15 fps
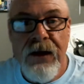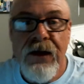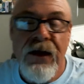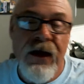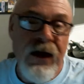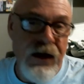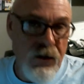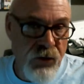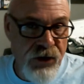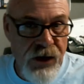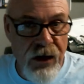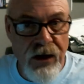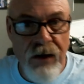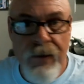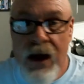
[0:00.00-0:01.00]
and I was
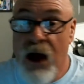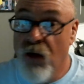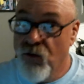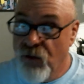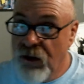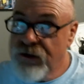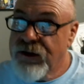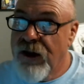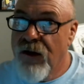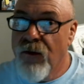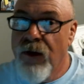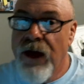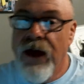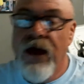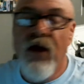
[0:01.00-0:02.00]
talking about how rusty the
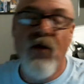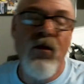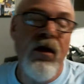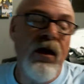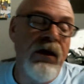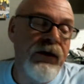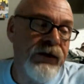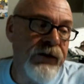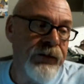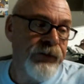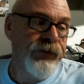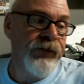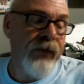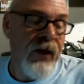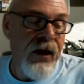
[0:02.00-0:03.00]
radio was,
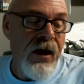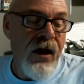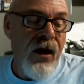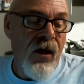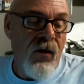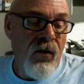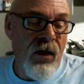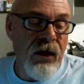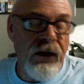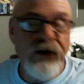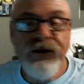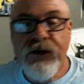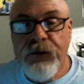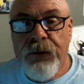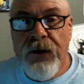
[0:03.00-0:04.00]
well, let's
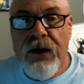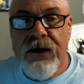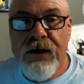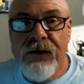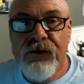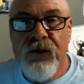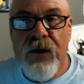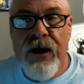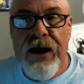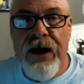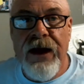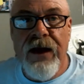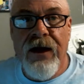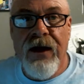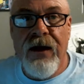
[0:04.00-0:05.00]
just put it this
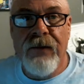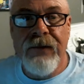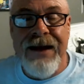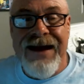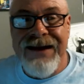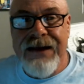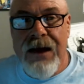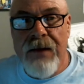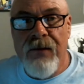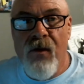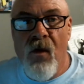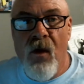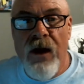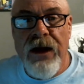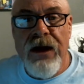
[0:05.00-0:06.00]
way. At that
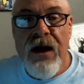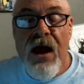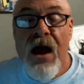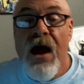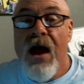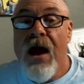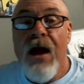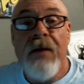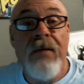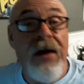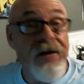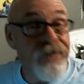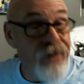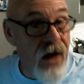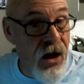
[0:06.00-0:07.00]
point, my
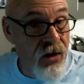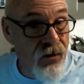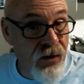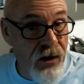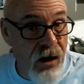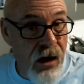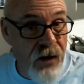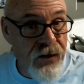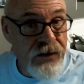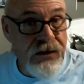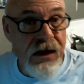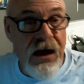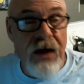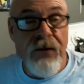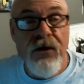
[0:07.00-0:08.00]
father-in-law at the
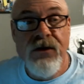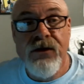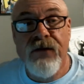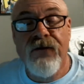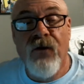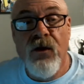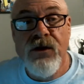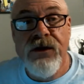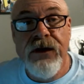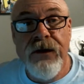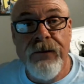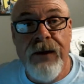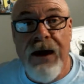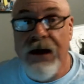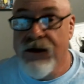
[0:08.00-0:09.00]
time, who's unfortunately
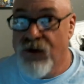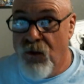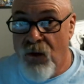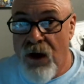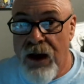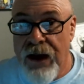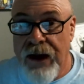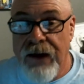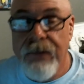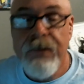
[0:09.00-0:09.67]
passed away,